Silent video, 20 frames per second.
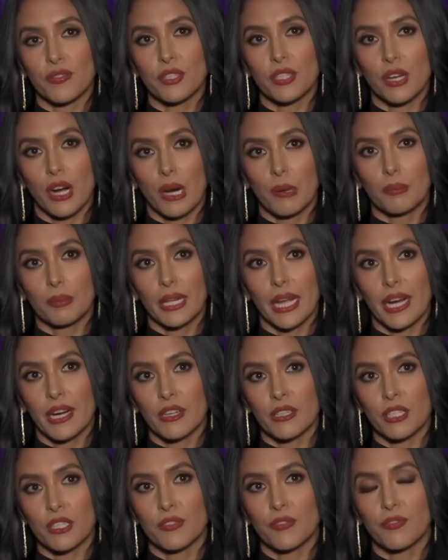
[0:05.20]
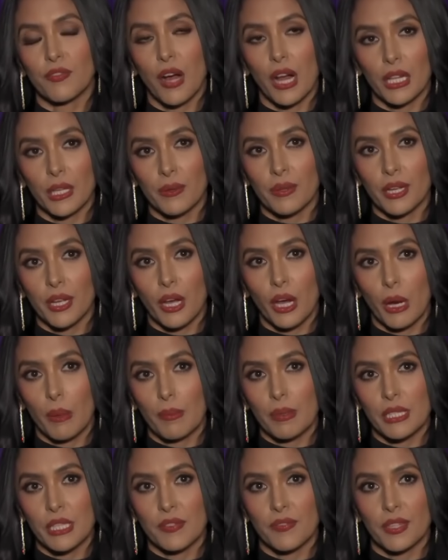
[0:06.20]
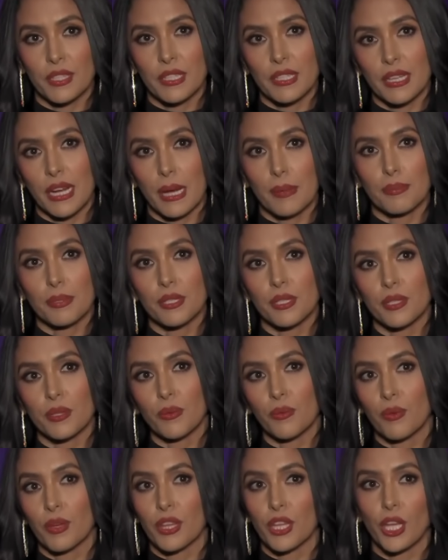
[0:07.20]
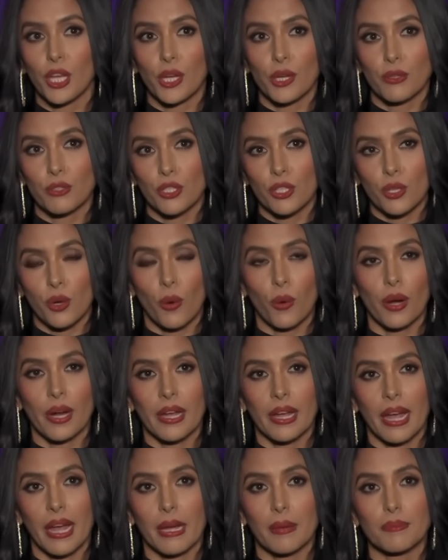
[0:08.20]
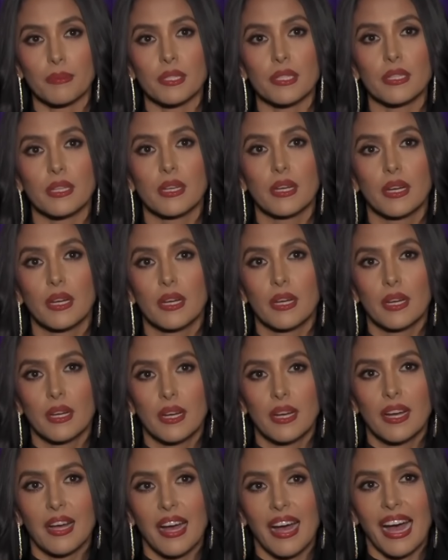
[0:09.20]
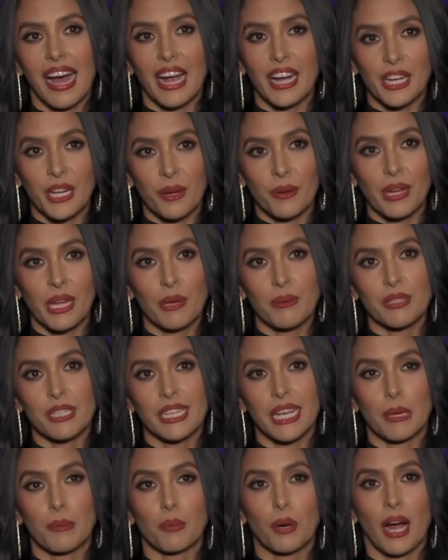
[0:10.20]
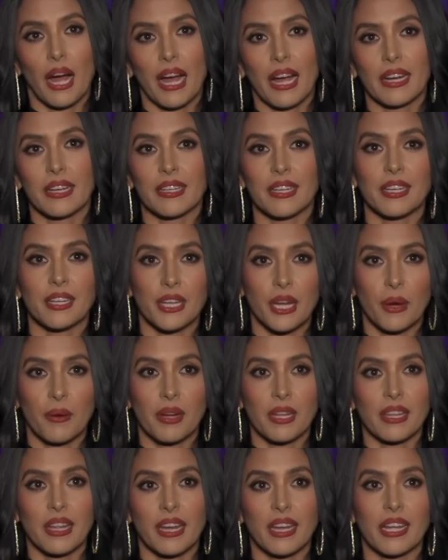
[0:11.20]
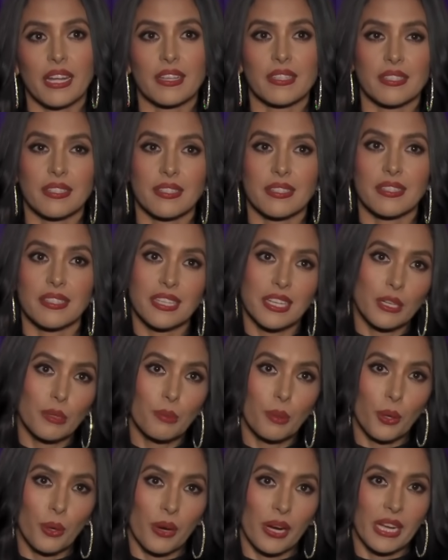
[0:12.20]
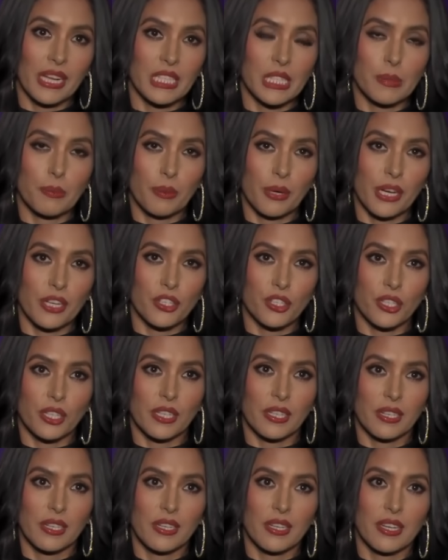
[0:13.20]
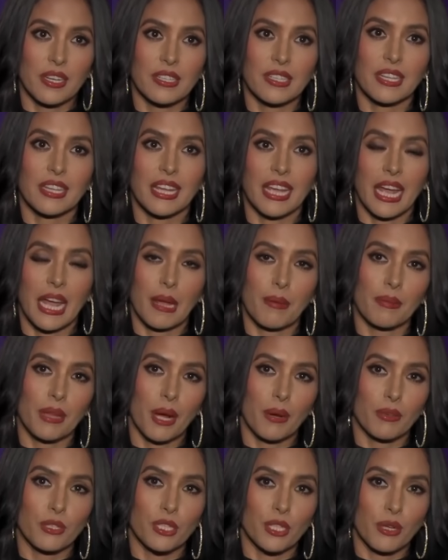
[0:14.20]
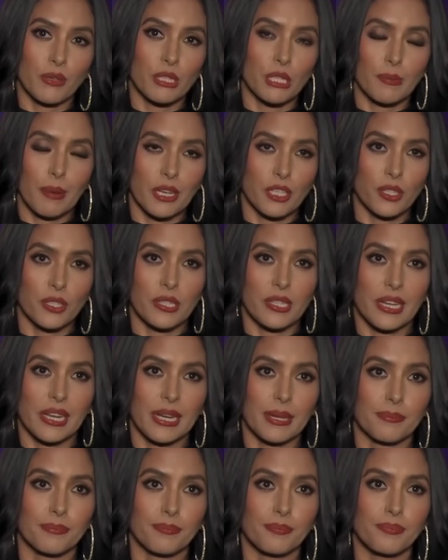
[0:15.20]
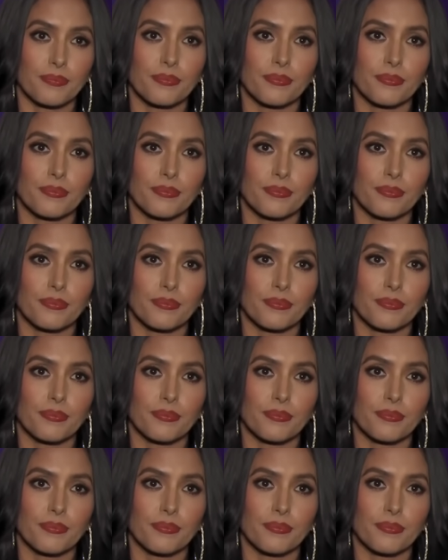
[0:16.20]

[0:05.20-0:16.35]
of star players follow in Kobe's footsteps with huge scoring games, I know he would take pride in knowing that he is still pouring inspiration into the game that was so special to him.